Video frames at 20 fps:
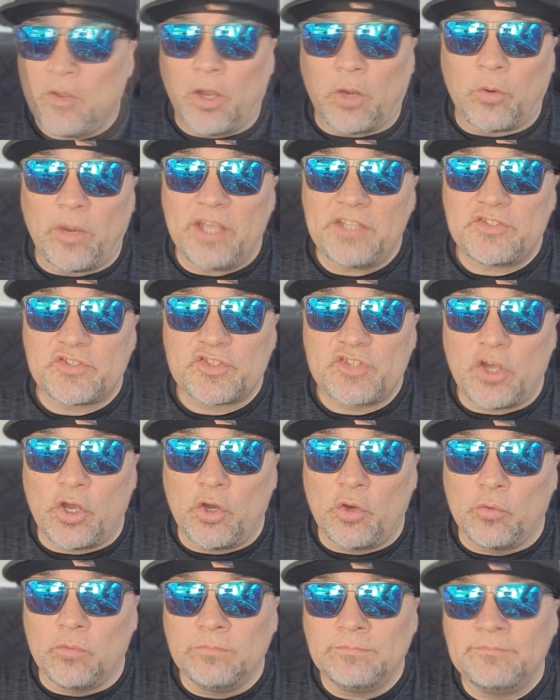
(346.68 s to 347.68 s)
All right,
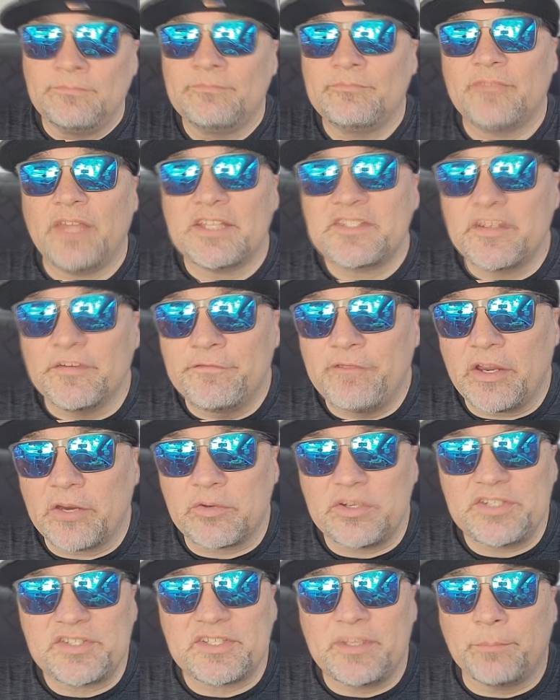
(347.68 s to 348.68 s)
so that's a
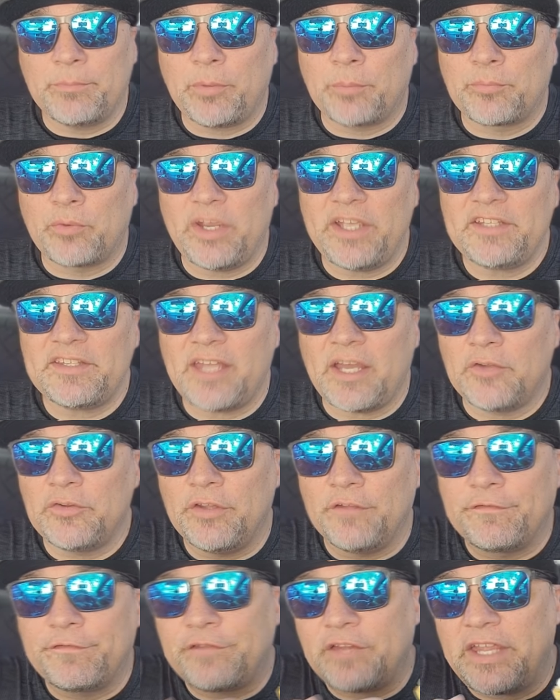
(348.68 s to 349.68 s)
very simple breakdown.
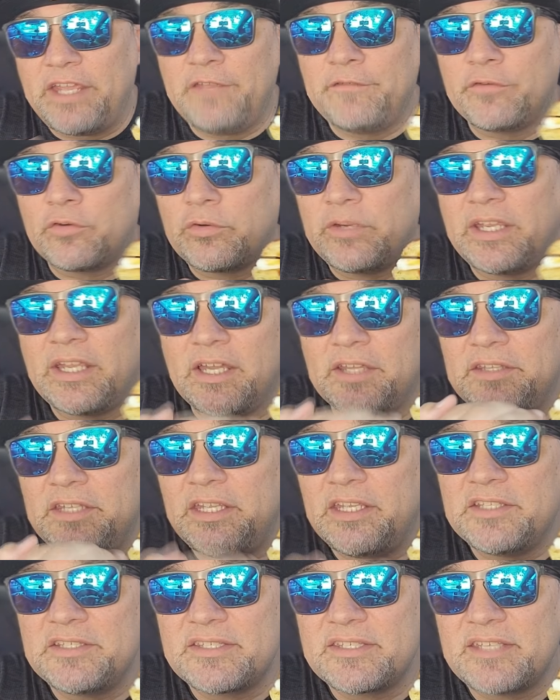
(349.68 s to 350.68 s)
The flavoring on
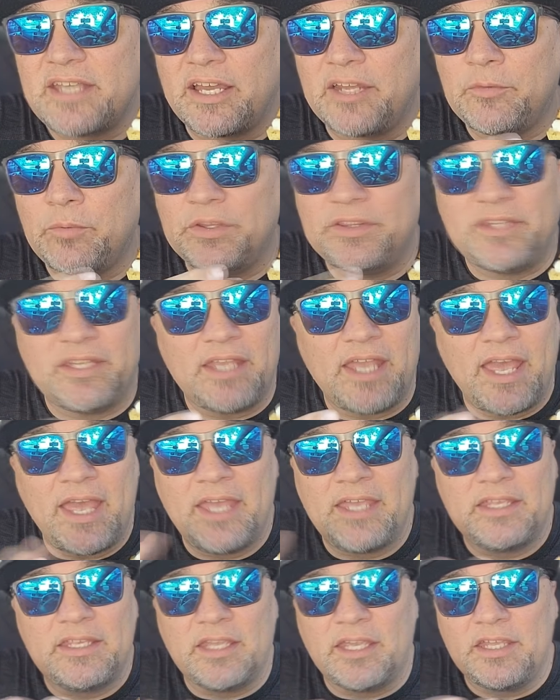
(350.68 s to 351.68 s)
the inside with the
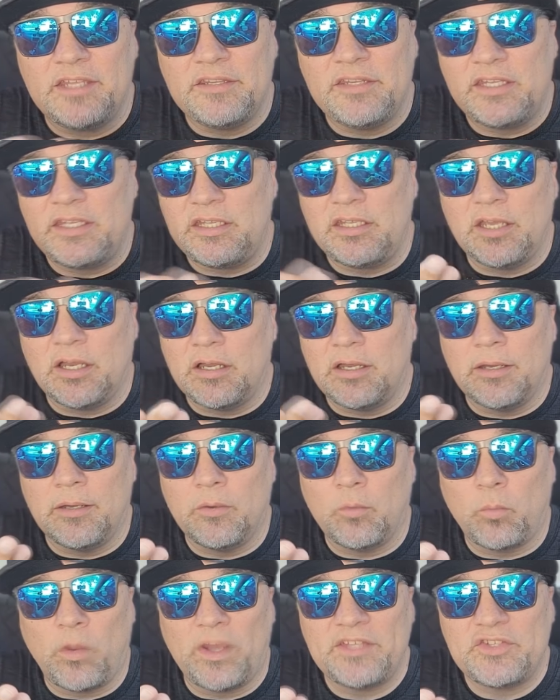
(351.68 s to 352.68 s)
egg and the
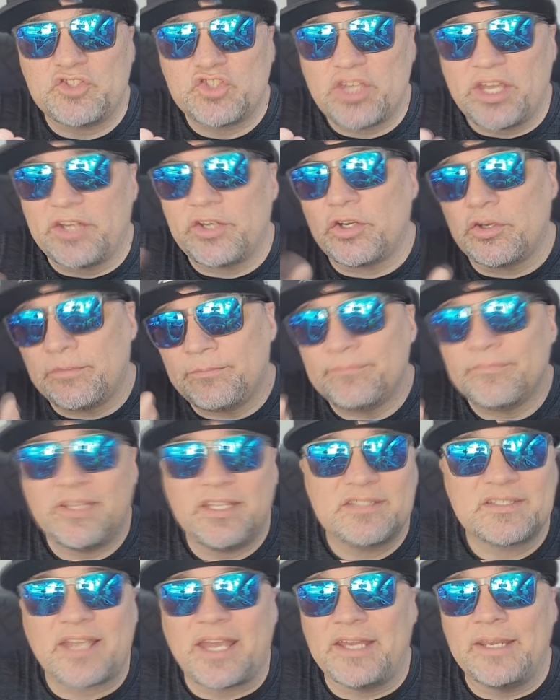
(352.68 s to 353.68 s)
white cheddar,
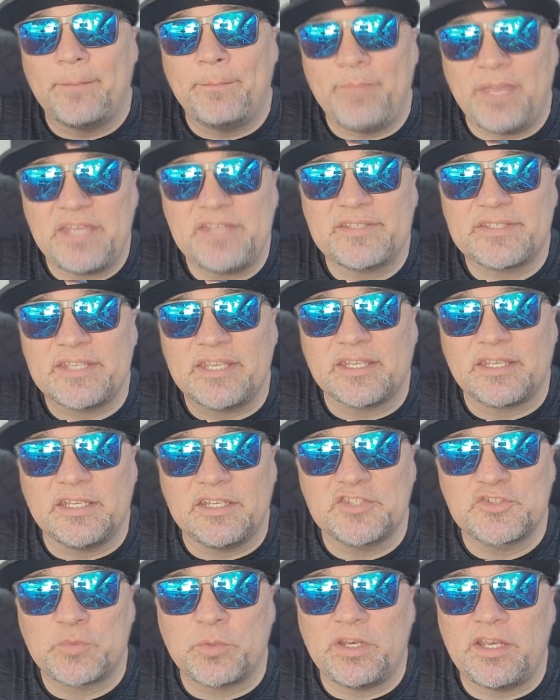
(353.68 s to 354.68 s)
it's kind of basic. It
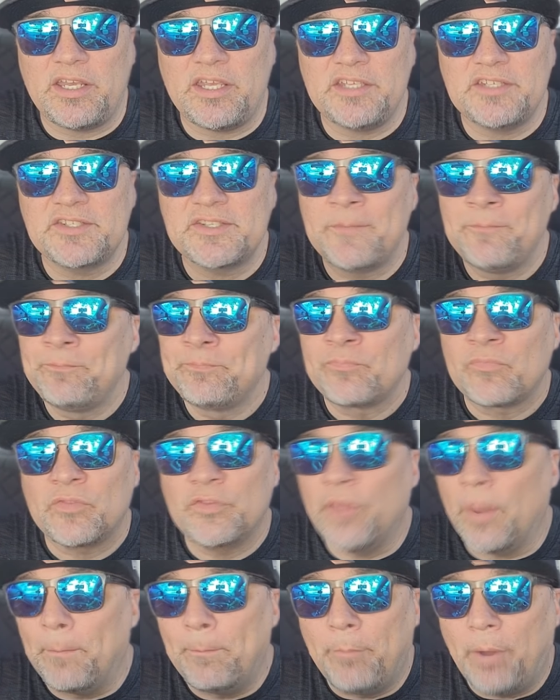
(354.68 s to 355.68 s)
is what it is.
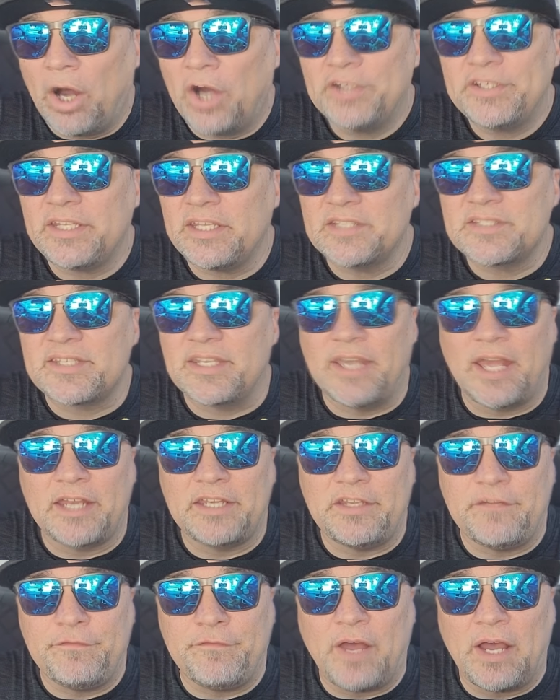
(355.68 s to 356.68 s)
The bun gets a
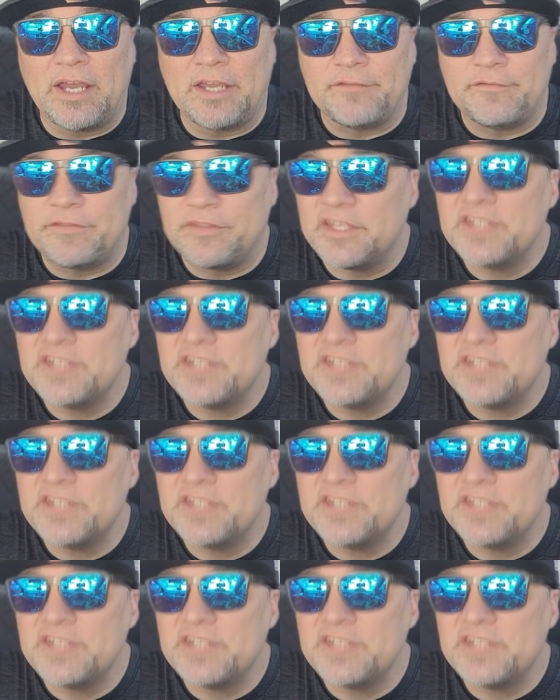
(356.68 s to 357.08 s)
95.